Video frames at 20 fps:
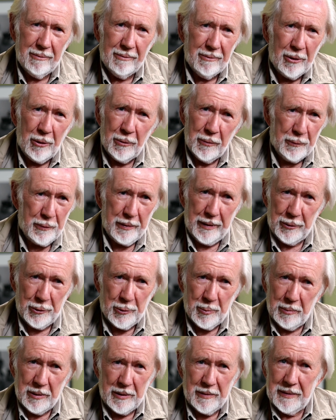No
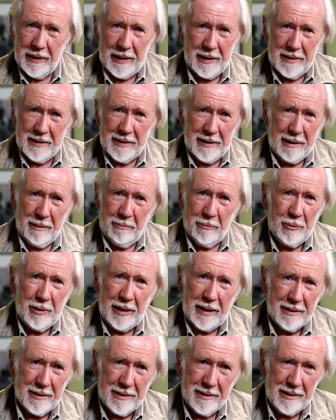Frenchman at that time
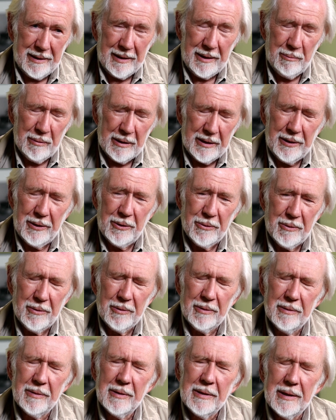drank tea, but he
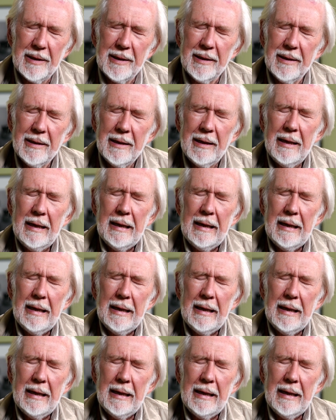ordered tea,